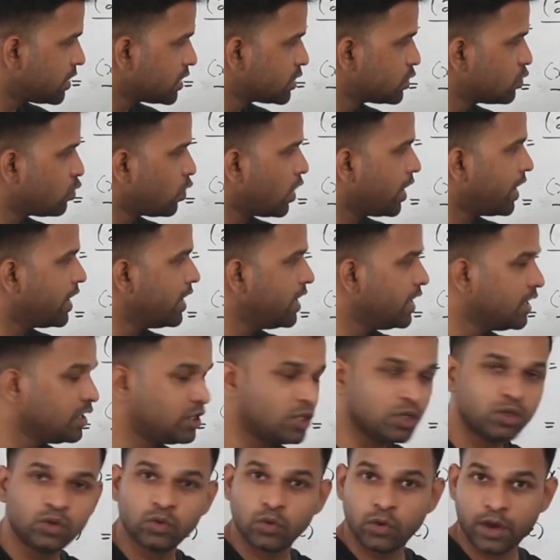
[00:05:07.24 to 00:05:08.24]
plus y
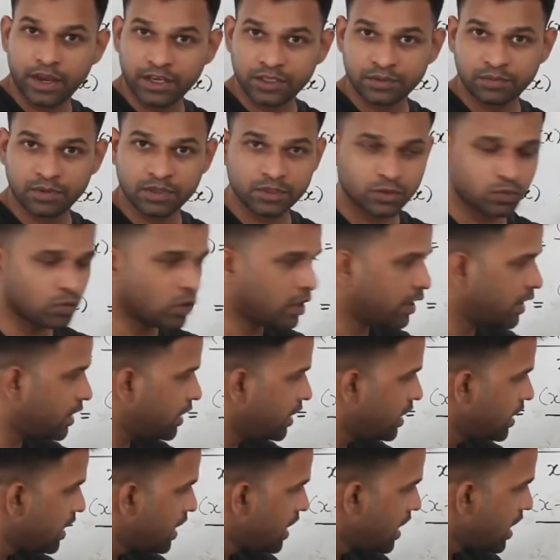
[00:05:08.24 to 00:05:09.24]
into 2x plus
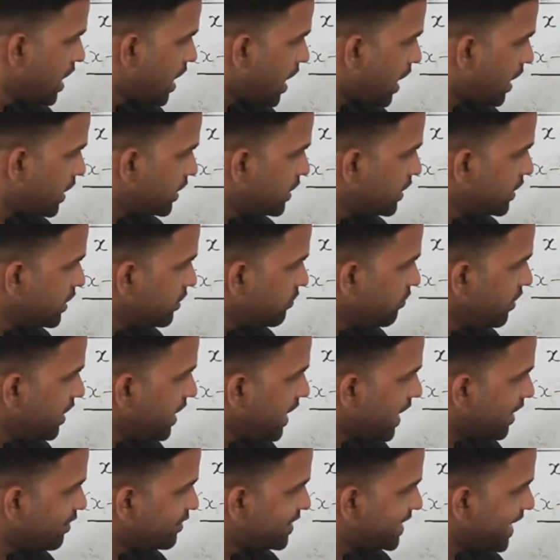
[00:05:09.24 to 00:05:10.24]
y and we
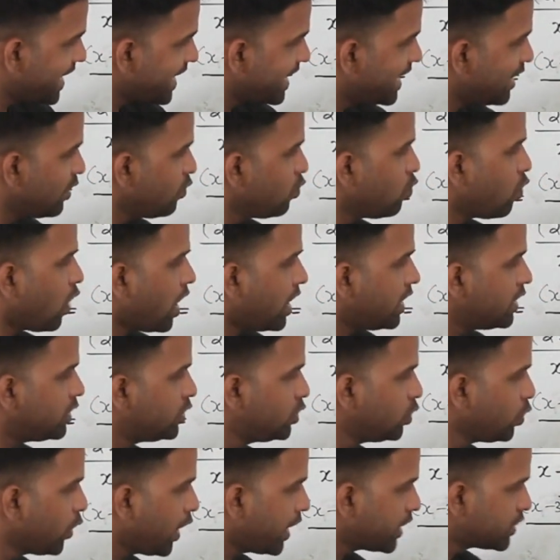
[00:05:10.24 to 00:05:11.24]
have taken
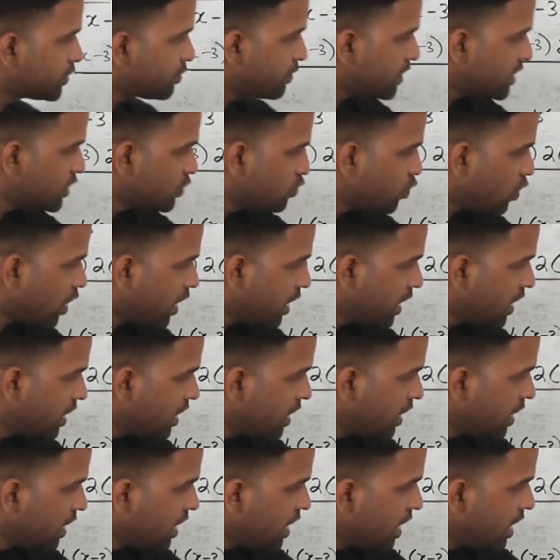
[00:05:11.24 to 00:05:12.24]
one 2x plus y
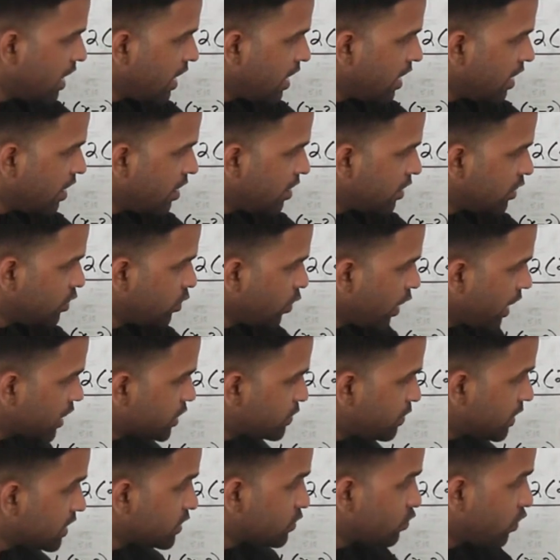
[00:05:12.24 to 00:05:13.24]

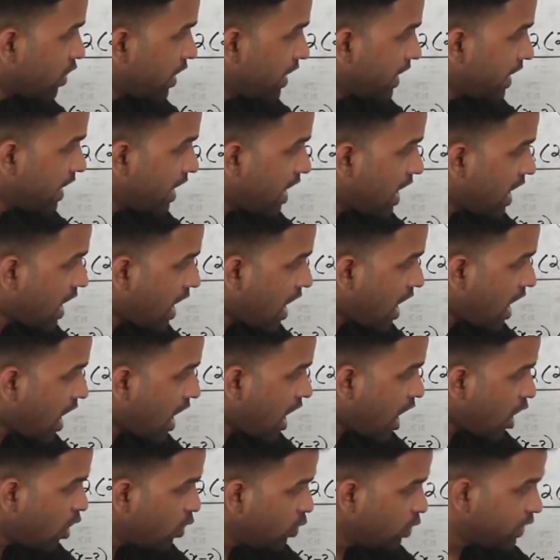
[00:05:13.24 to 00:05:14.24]
2x plus y
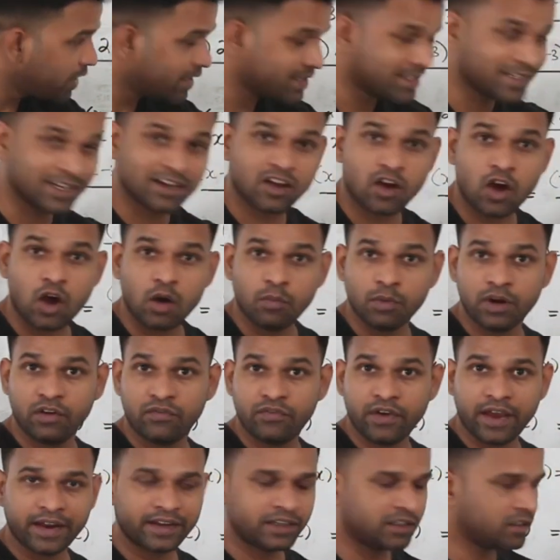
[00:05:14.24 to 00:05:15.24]
out as a common
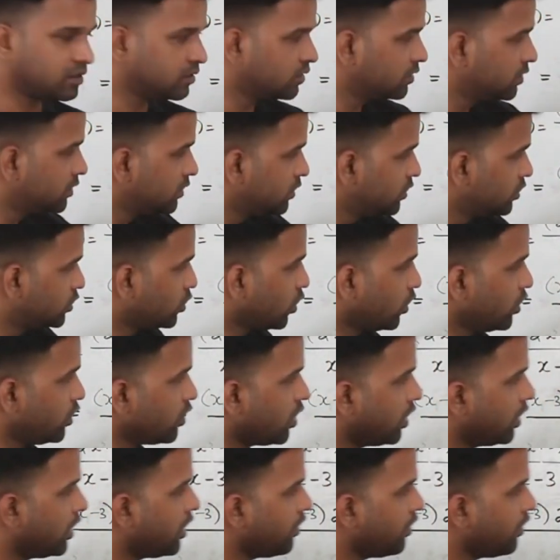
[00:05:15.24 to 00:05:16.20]
factor so you are